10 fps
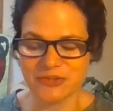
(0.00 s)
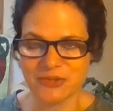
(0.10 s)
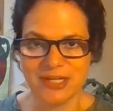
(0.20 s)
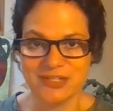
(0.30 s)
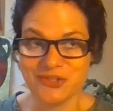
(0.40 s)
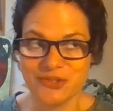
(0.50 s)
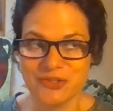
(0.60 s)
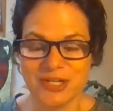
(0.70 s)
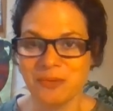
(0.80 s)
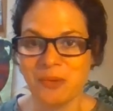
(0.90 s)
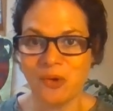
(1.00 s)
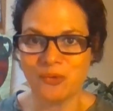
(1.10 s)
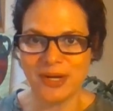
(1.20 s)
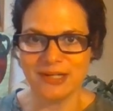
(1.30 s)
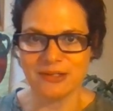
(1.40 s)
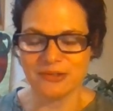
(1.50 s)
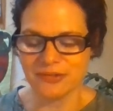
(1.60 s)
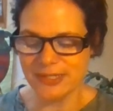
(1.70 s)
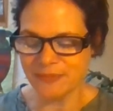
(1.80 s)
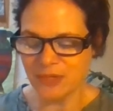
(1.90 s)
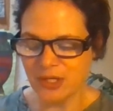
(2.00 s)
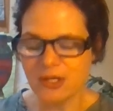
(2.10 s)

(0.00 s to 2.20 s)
okay, until you get them all right. All right.